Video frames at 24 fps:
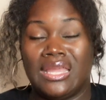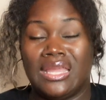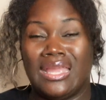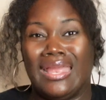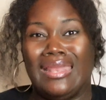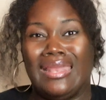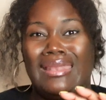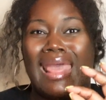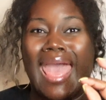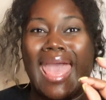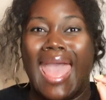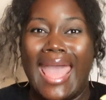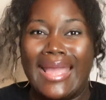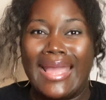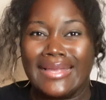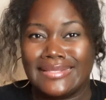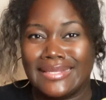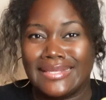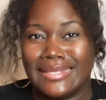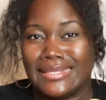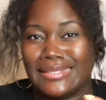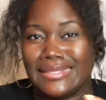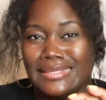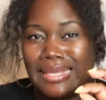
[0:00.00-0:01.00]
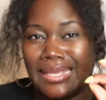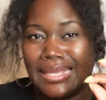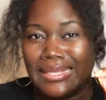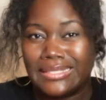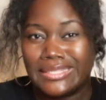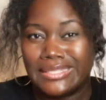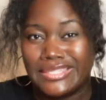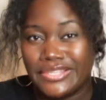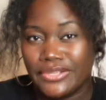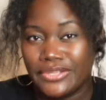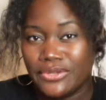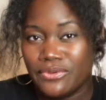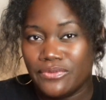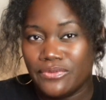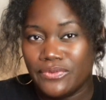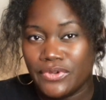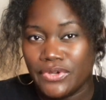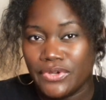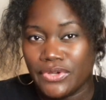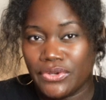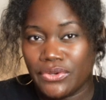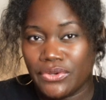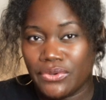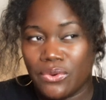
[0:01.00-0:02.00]
And the accent is like
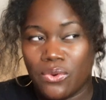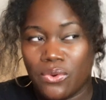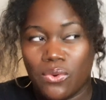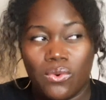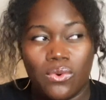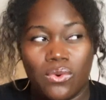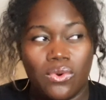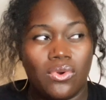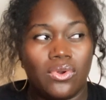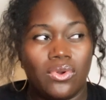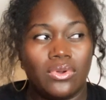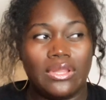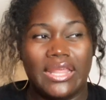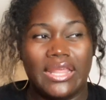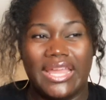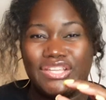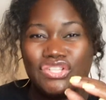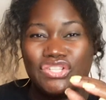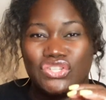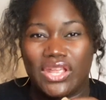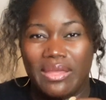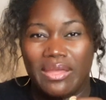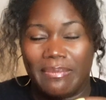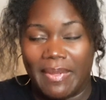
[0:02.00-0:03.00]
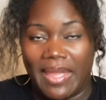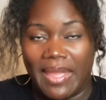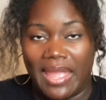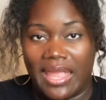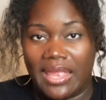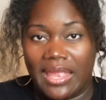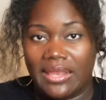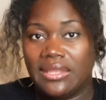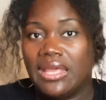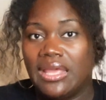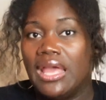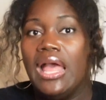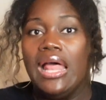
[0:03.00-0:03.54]
silver or like champagne.